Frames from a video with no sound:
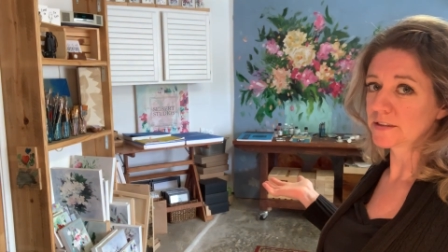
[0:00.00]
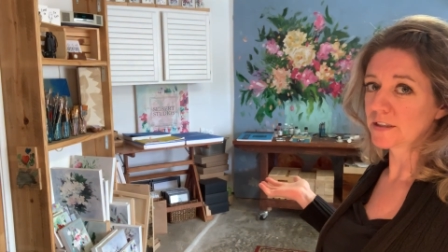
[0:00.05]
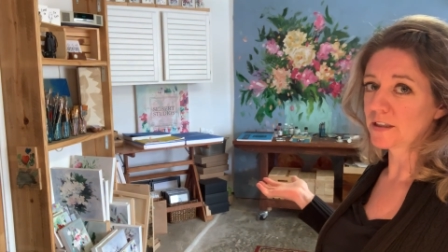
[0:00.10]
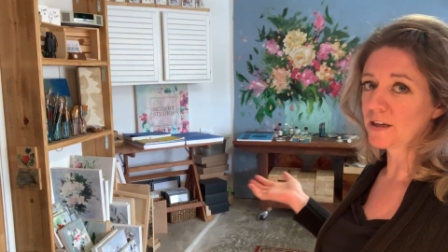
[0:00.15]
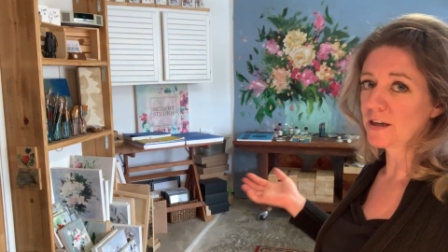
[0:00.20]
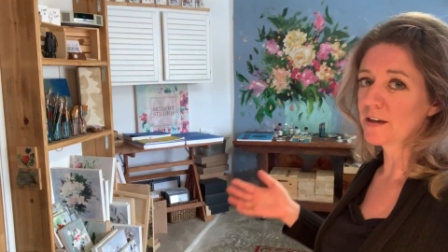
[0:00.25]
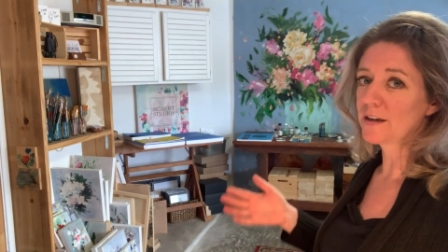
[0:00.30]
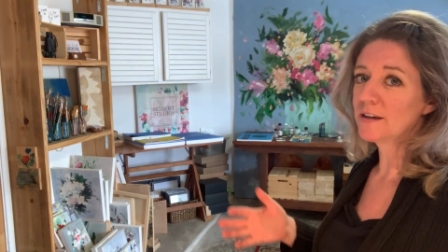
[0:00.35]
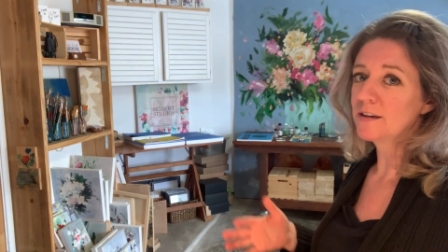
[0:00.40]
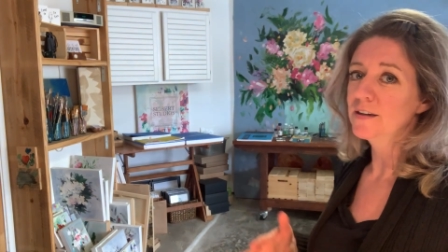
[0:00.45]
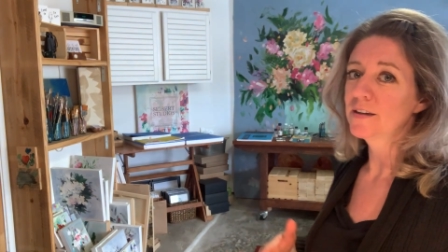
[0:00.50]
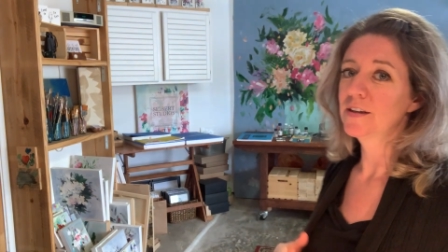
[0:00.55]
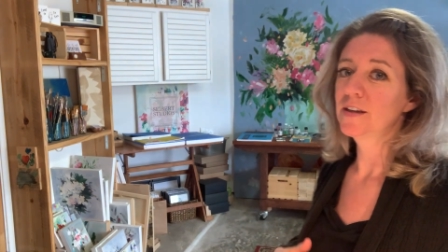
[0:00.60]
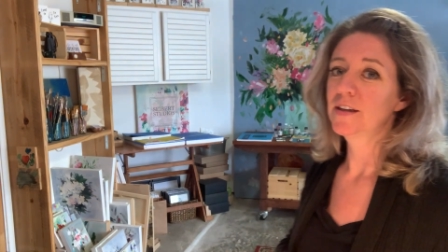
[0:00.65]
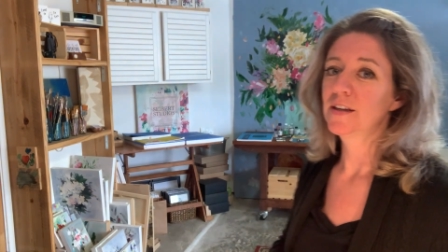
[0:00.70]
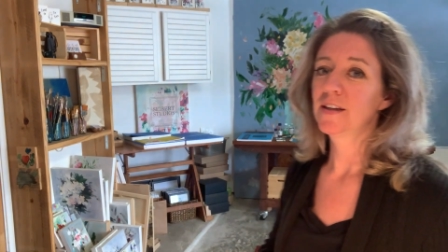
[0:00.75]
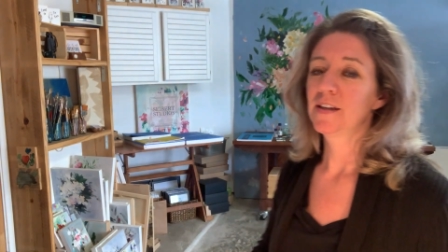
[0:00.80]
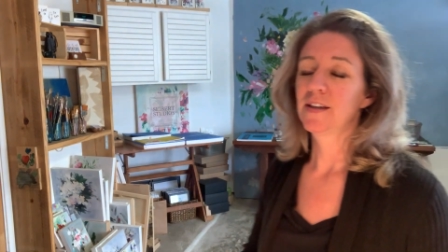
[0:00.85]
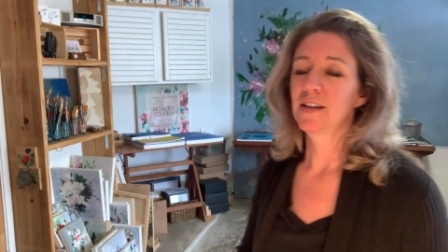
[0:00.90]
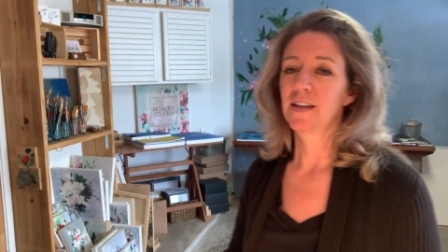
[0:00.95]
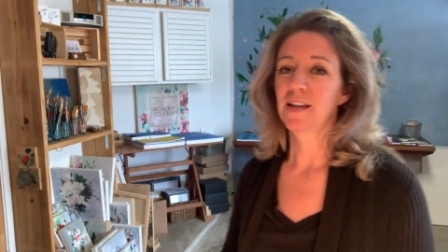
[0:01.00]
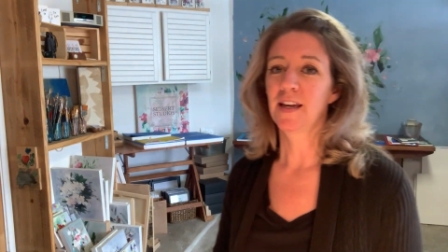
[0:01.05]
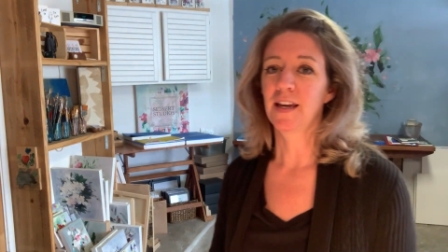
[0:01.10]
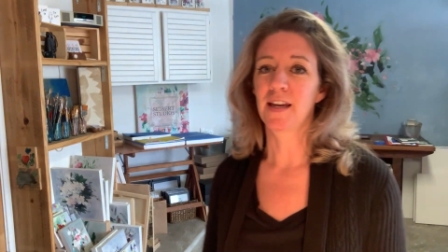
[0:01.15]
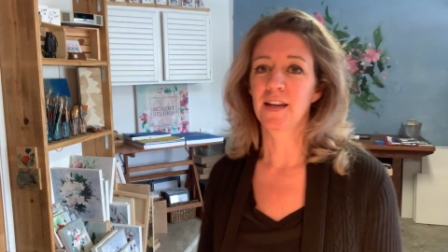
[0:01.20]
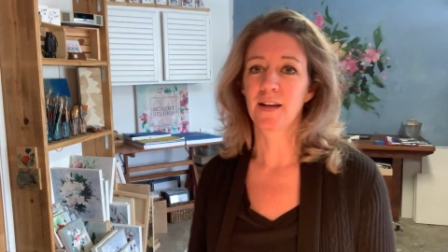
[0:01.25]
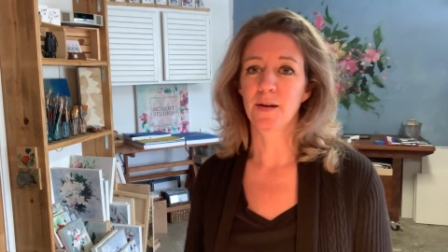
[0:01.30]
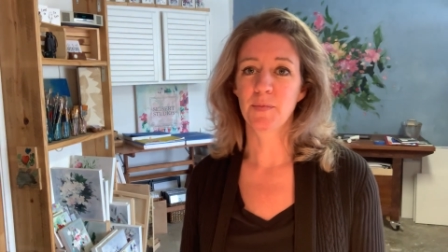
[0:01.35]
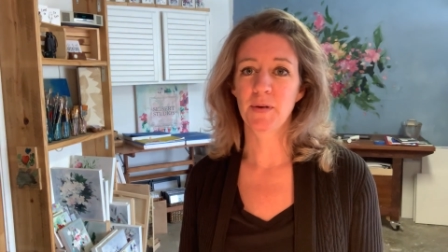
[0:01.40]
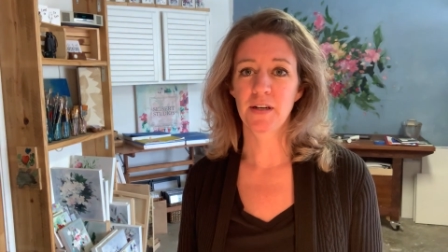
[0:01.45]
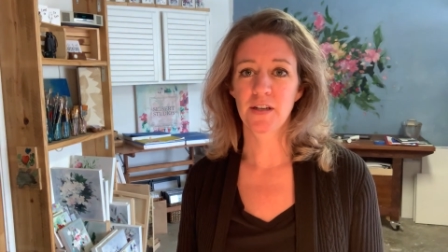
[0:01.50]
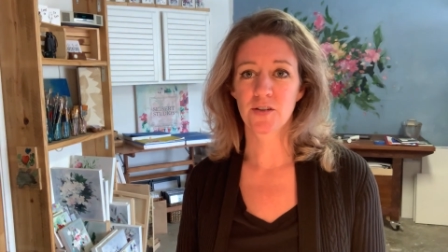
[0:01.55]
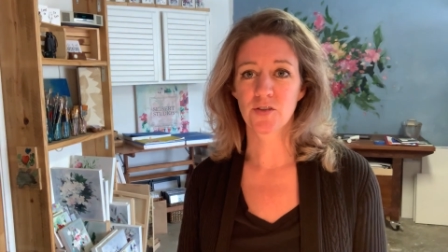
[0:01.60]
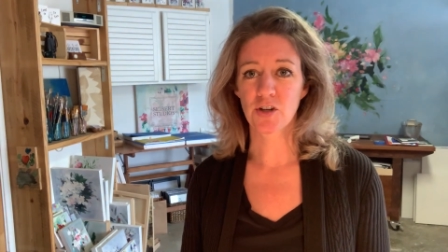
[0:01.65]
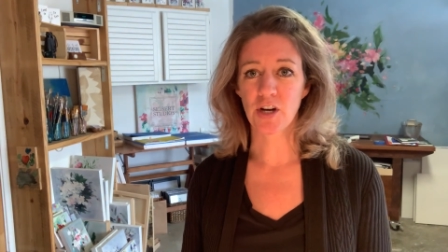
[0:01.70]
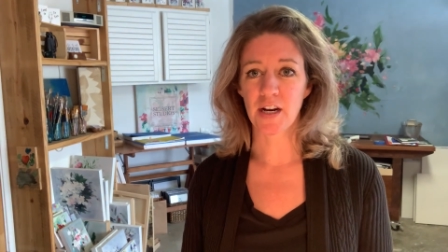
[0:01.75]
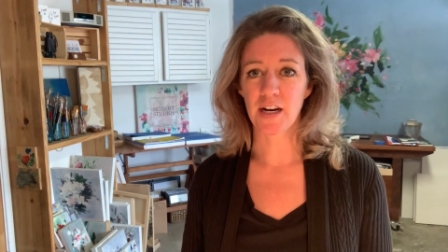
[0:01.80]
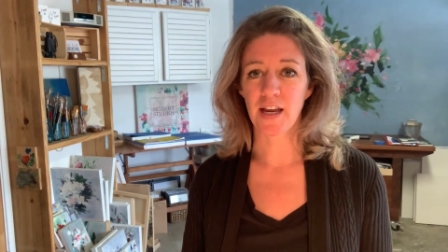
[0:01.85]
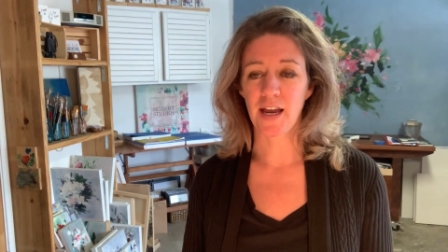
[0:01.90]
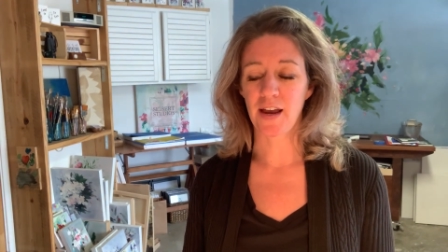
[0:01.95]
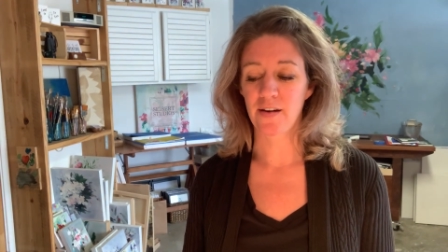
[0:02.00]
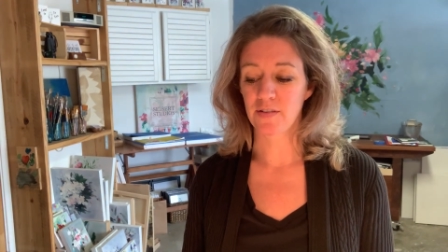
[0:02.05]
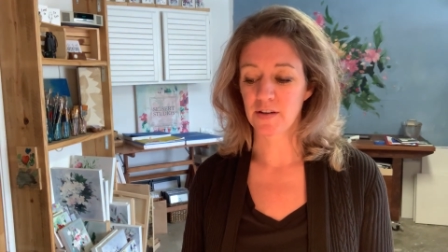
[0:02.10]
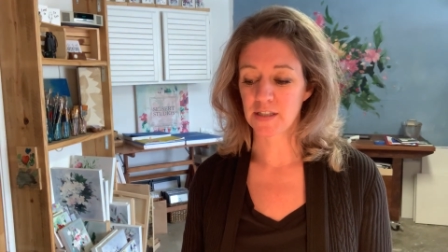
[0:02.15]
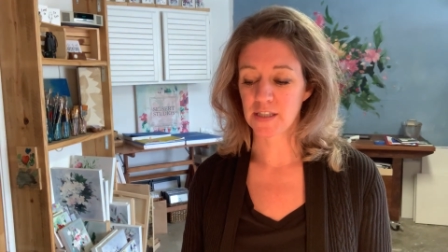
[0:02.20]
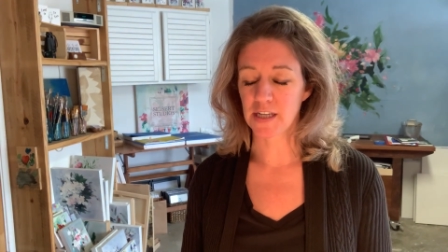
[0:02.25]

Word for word: Uh, and I'm gonna try to have a